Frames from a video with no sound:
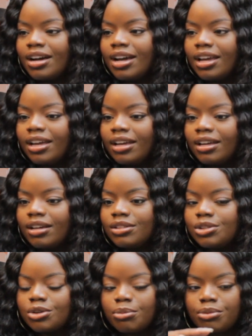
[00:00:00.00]
I
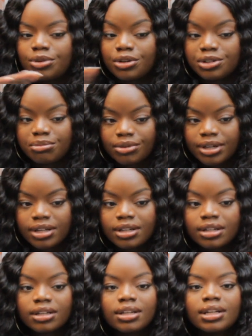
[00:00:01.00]
took a production
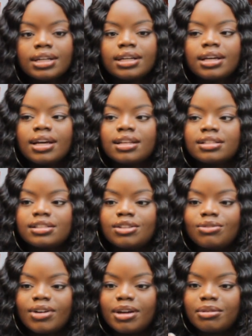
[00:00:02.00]
break and I
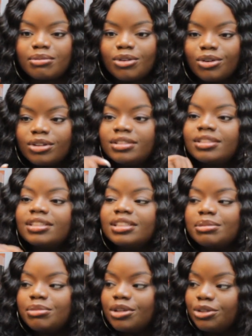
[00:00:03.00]
said, right, God,
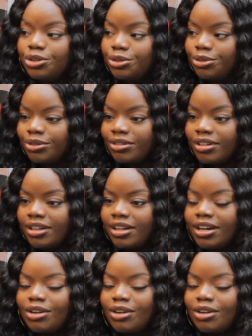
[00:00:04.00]
it's me and you. Yeah.